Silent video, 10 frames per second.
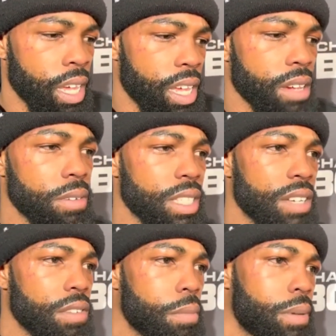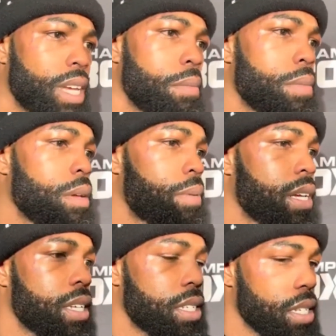It wasn't even a plan B,
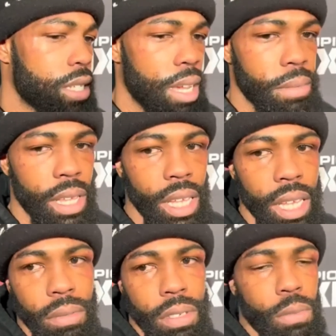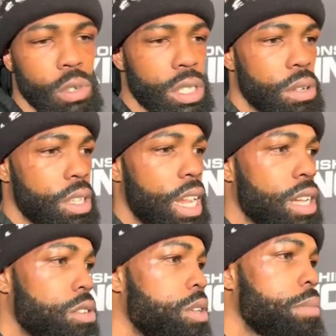plan C type thing. It was more so that I
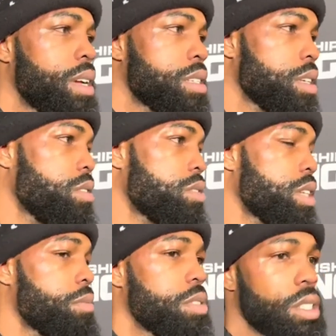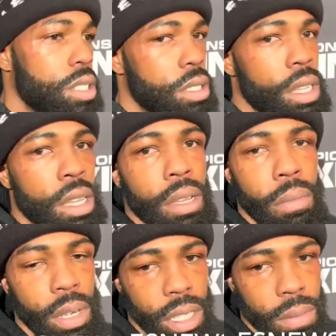knew that my skill set was just
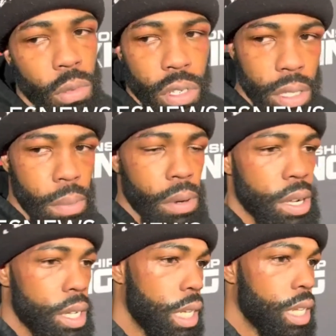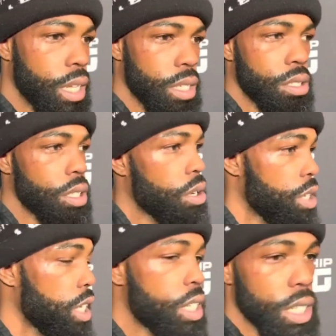much more superior than his. You know, he
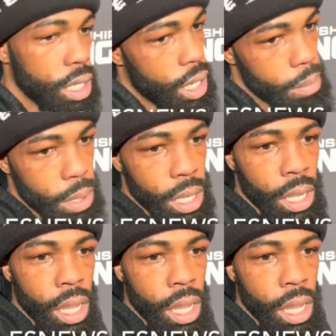couldn't hit me.